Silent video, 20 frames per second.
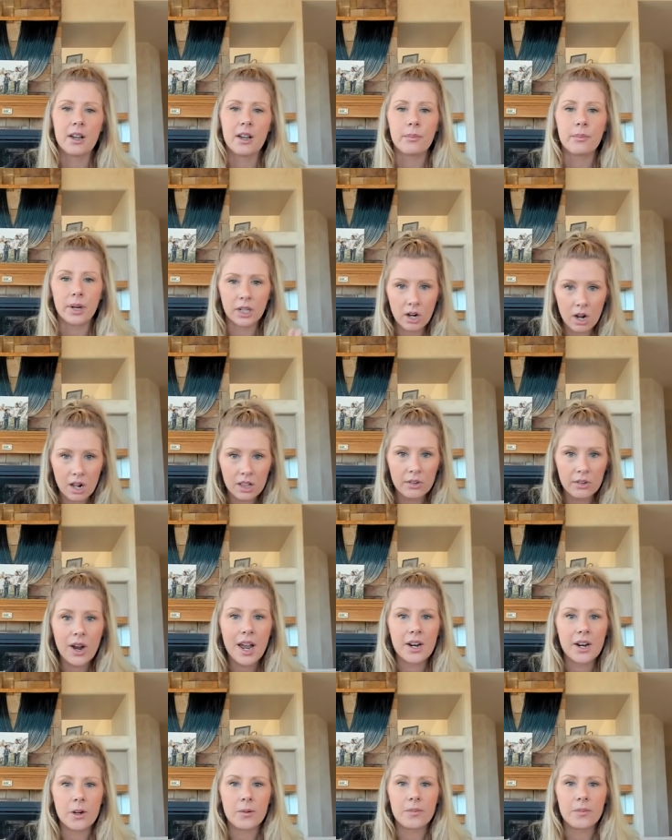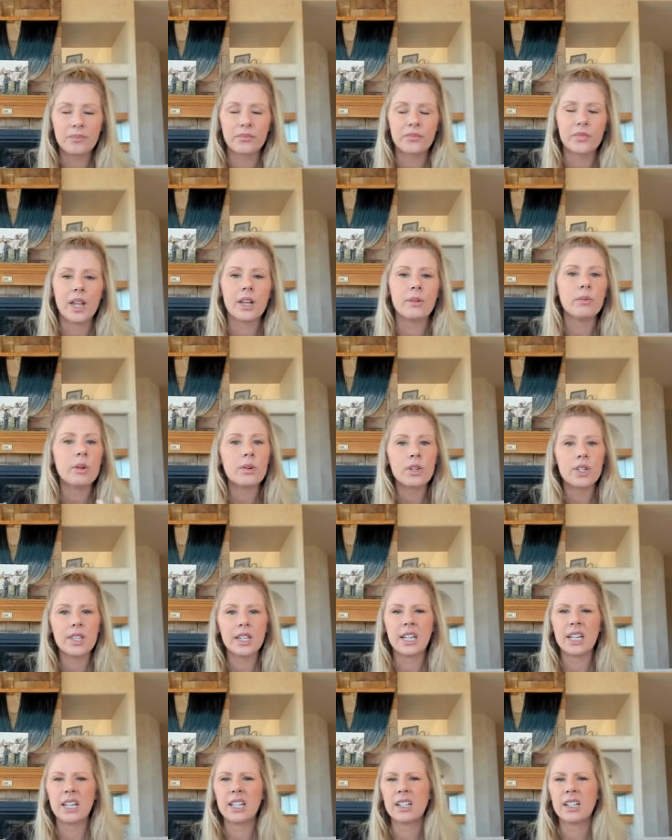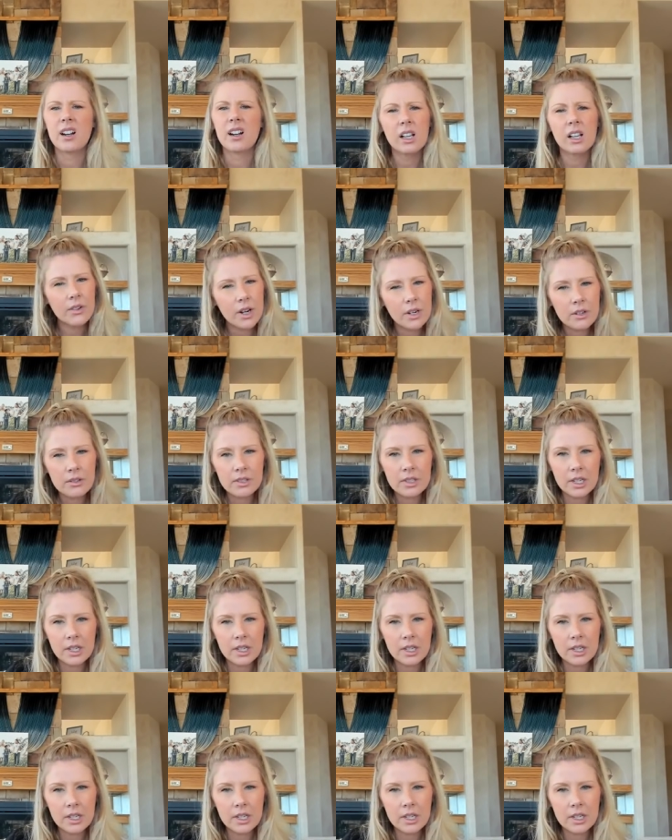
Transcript: but Colorado. And we were thinking Colorado's